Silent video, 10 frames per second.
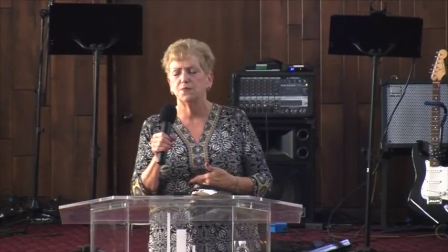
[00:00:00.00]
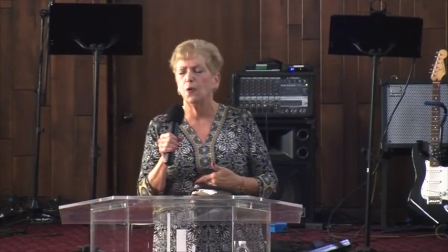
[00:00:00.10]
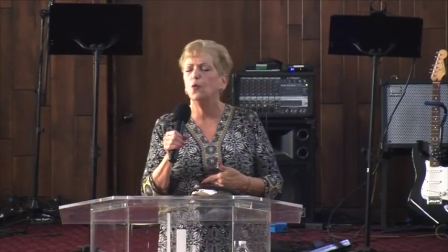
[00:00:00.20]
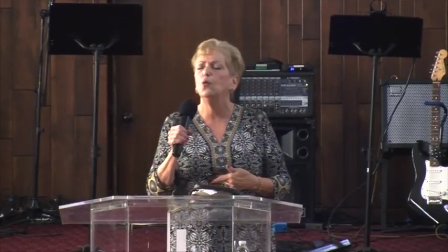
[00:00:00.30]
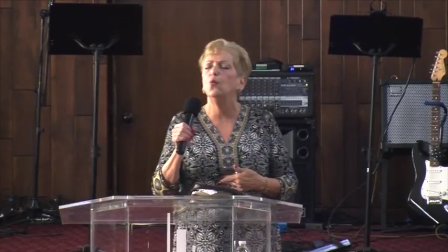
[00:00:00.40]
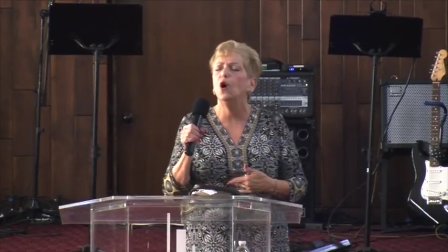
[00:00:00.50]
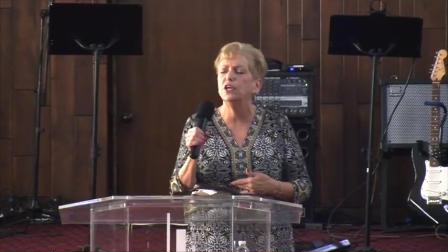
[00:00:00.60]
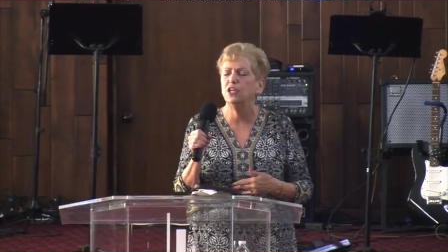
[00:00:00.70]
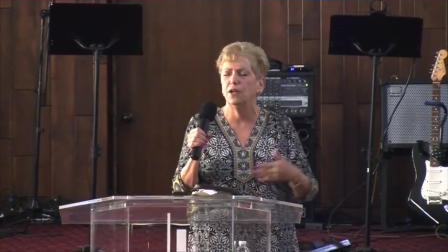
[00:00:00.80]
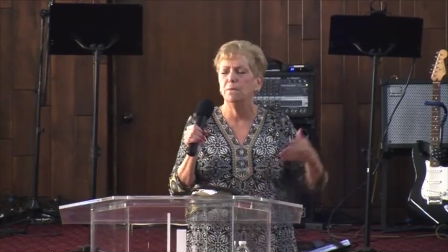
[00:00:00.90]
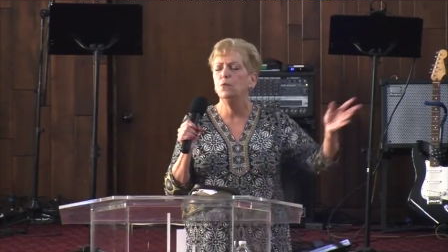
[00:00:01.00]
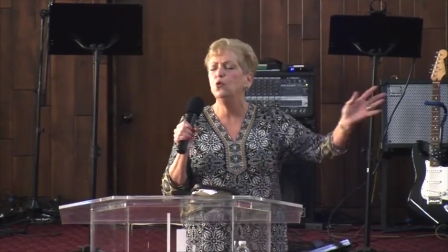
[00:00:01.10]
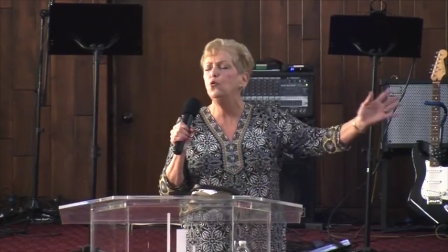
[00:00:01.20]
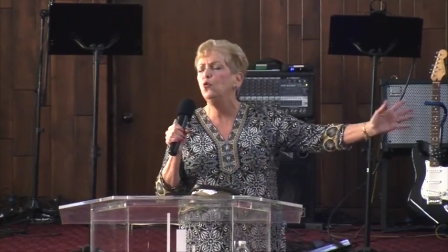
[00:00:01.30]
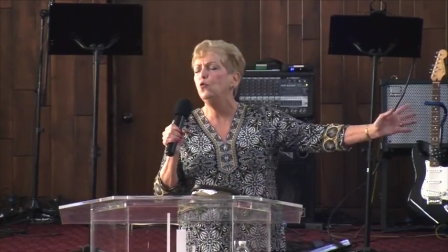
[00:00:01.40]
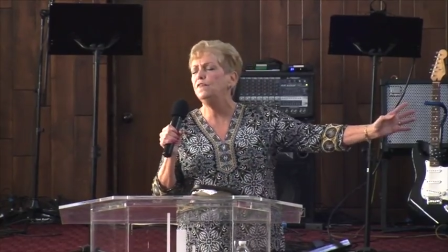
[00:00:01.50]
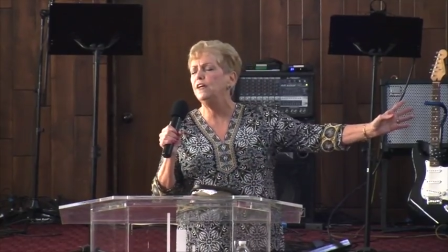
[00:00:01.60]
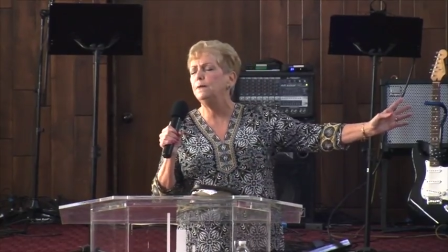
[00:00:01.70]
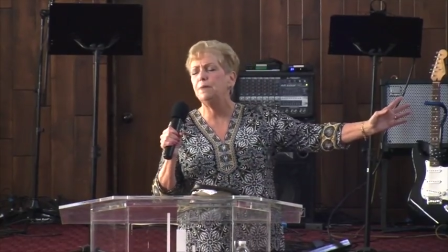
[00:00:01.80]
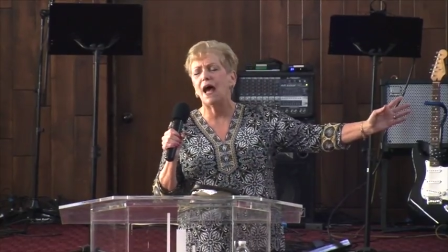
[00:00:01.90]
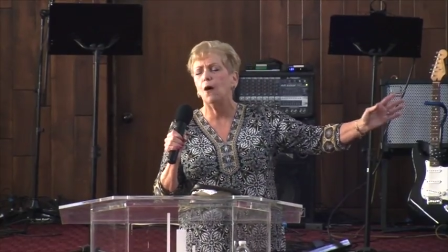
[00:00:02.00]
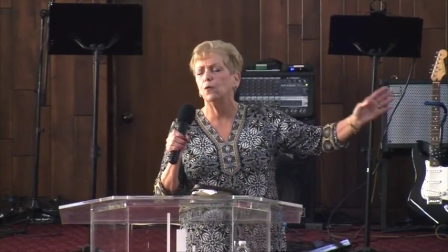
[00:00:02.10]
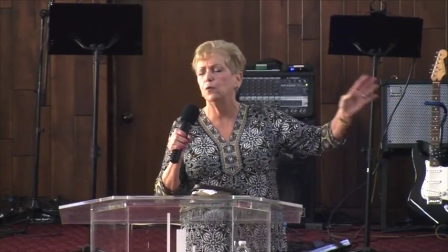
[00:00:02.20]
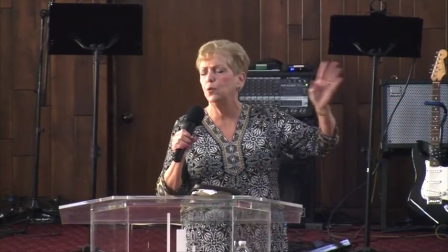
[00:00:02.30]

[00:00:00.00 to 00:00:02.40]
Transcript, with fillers: but we want you to move in power.